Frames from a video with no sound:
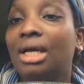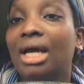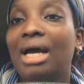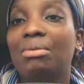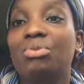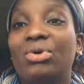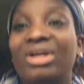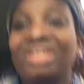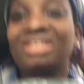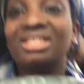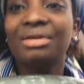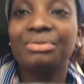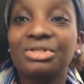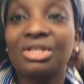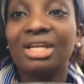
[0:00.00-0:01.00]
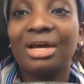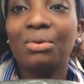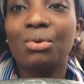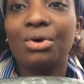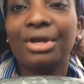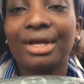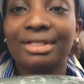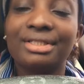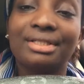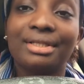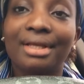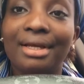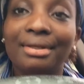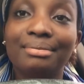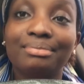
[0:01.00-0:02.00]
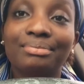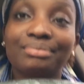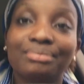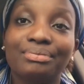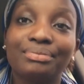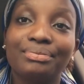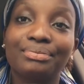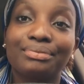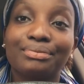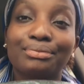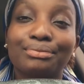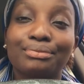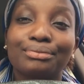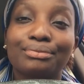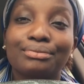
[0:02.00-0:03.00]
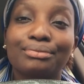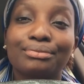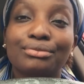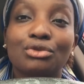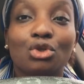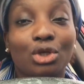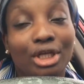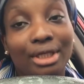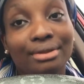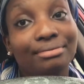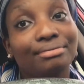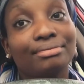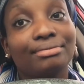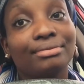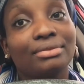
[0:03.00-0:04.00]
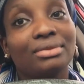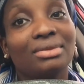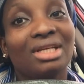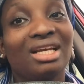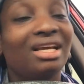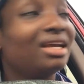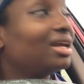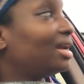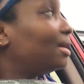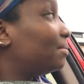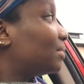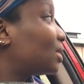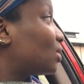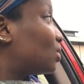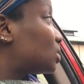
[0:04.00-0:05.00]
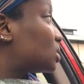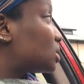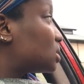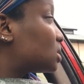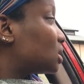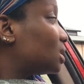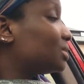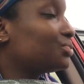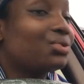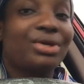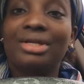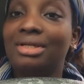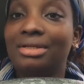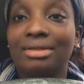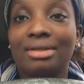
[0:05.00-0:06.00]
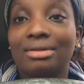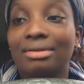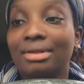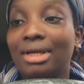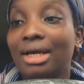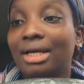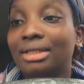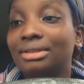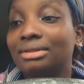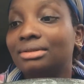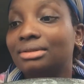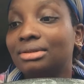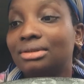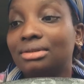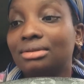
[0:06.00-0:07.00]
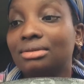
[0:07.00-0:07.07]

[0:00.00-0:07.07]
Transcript: I'm wearing the same shirt I wore yesterday, today, because it's raining, and